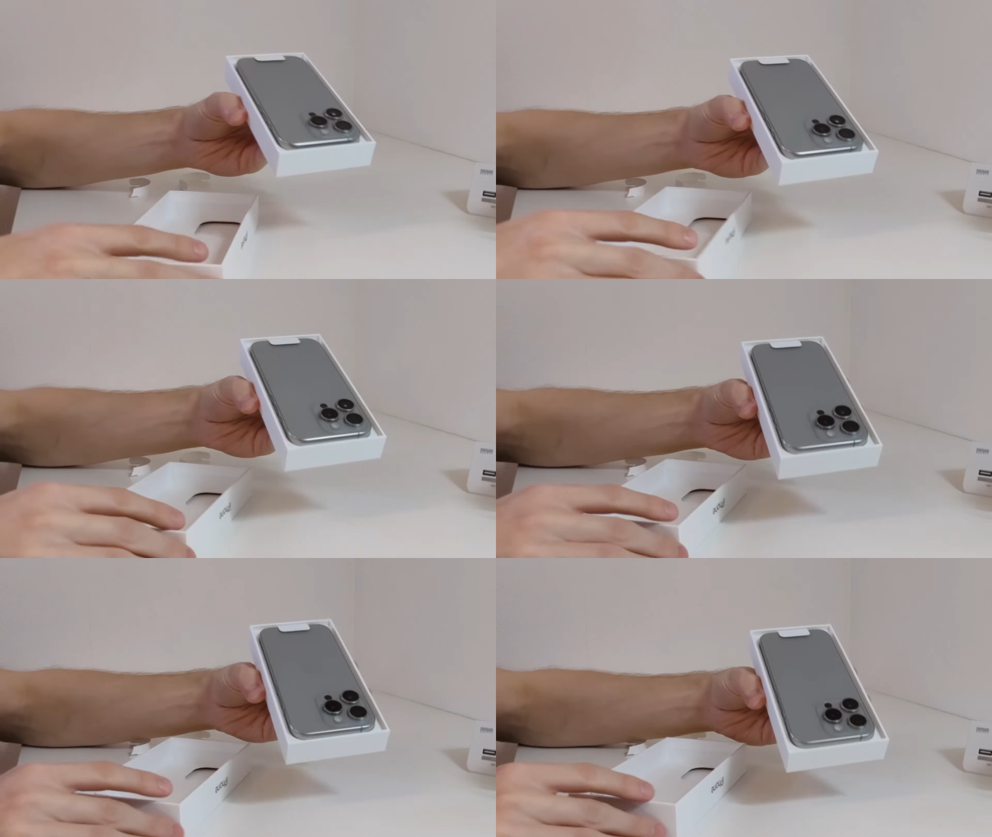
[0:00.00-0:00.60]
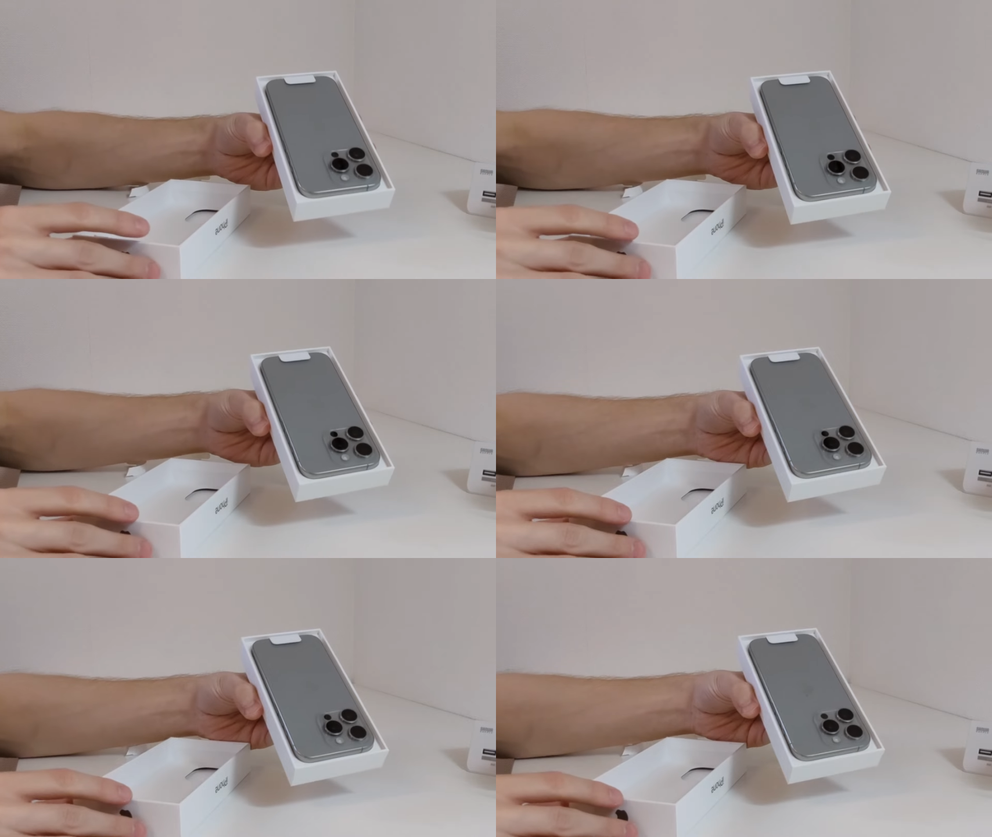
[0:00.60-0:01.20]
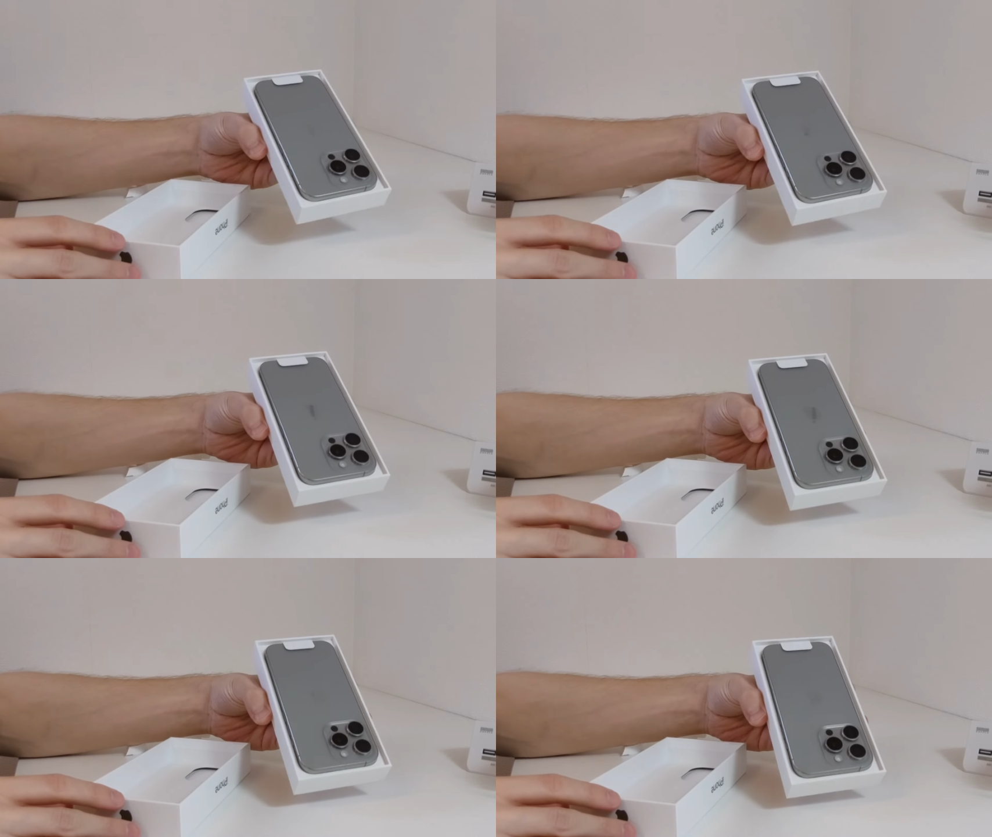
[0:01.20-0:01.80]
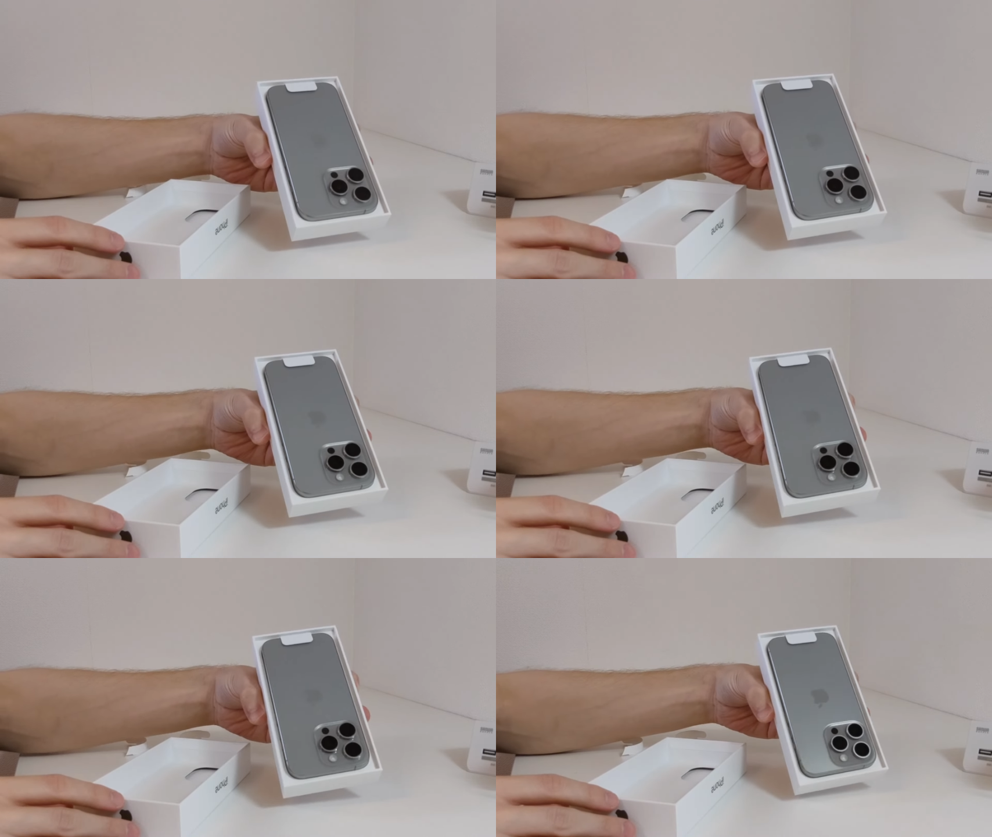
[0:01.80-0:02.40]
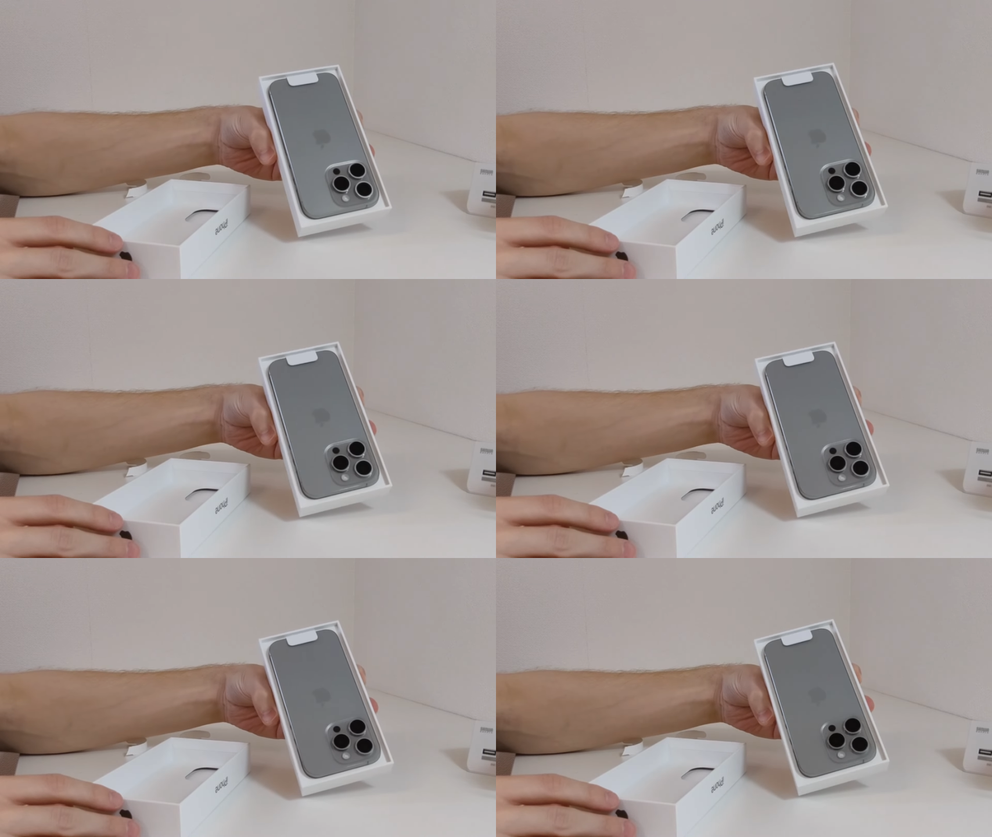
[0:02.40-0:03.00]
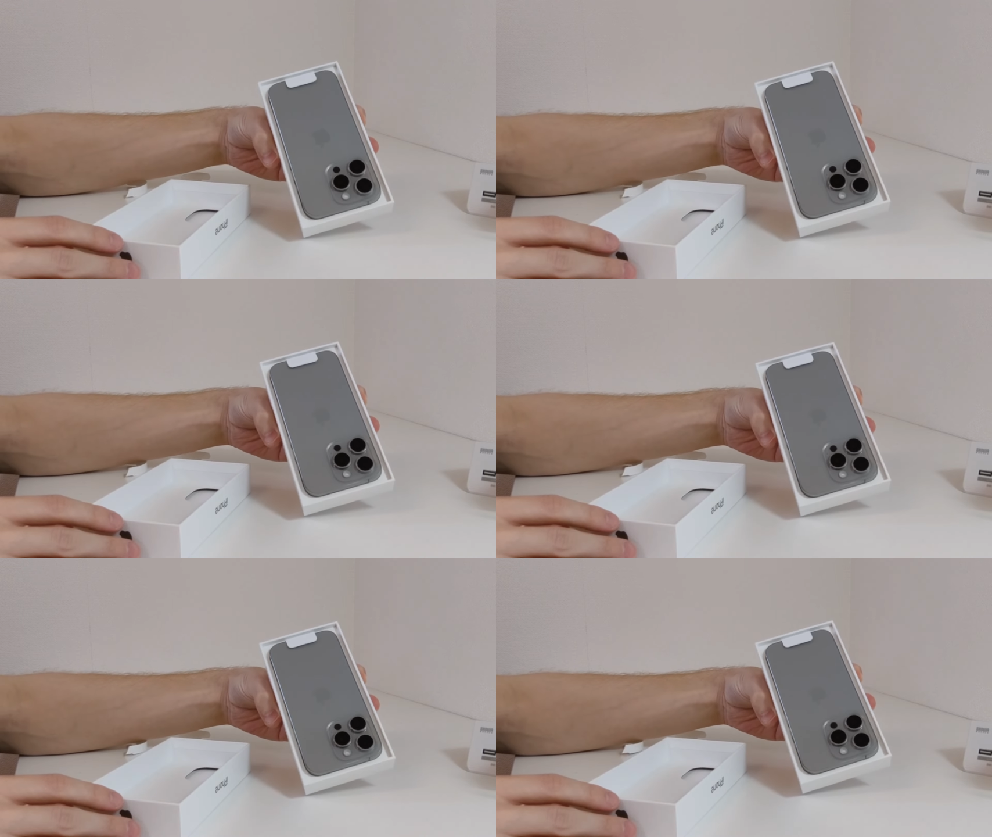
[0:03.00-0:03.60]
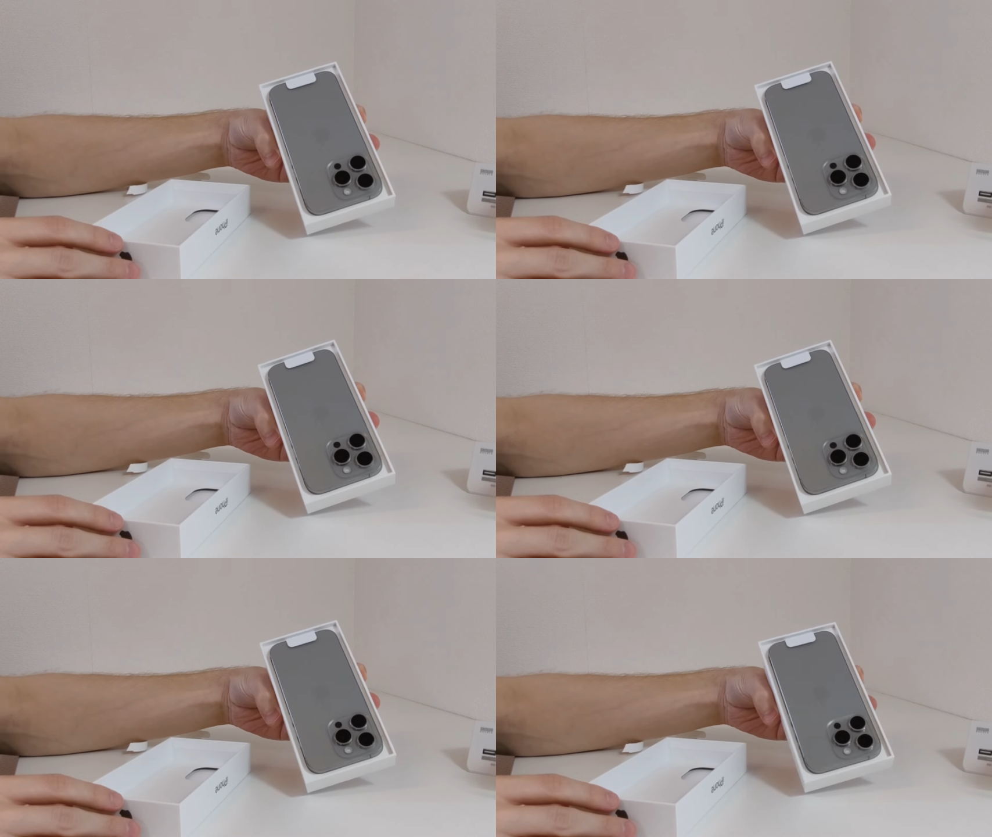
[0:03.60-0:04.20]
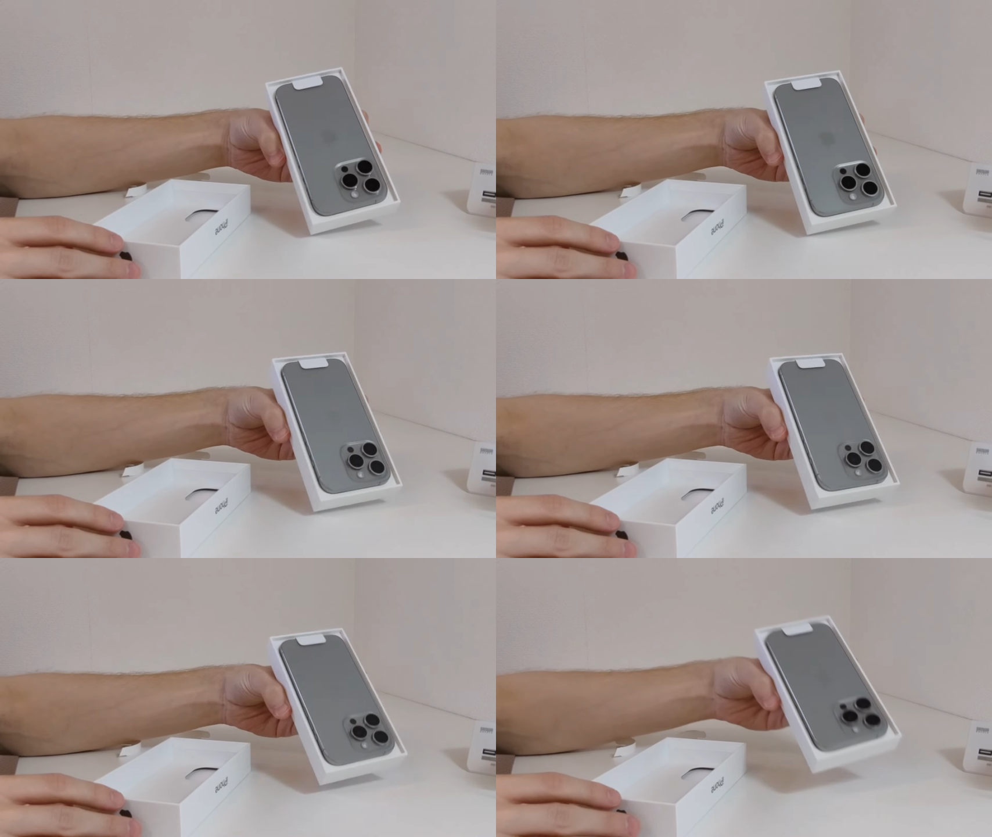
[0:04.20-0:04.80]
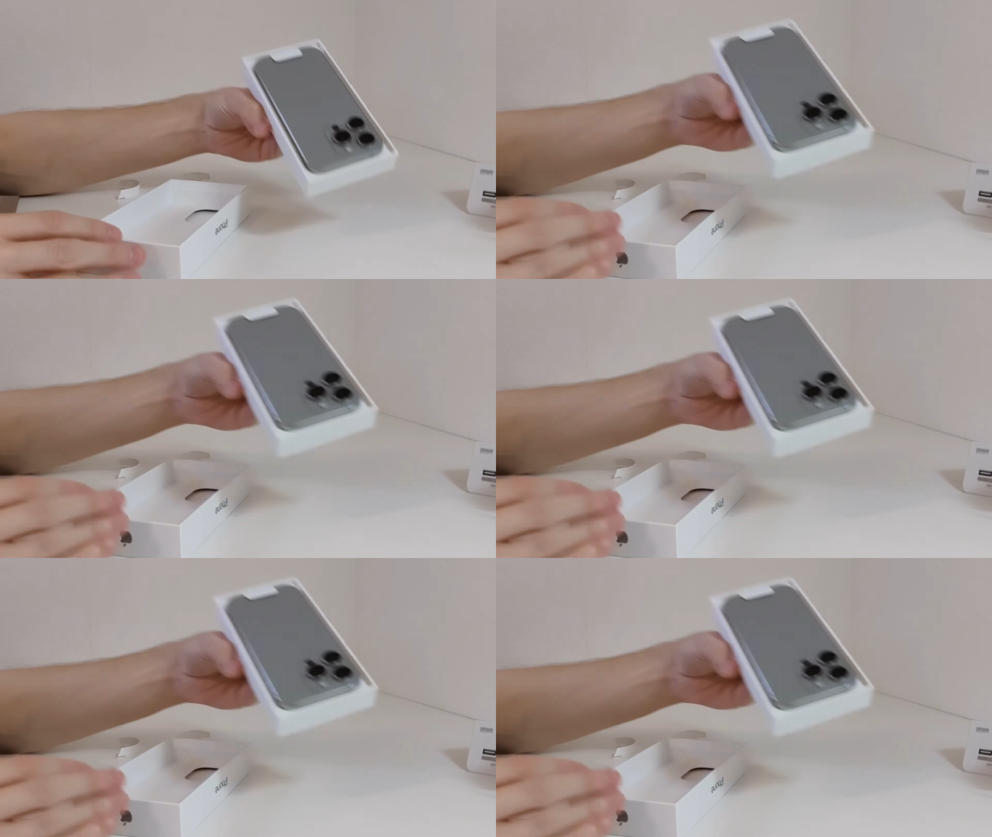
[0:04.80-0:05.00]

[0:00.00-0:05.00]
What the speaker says: No face is visible, so there are no lips to read.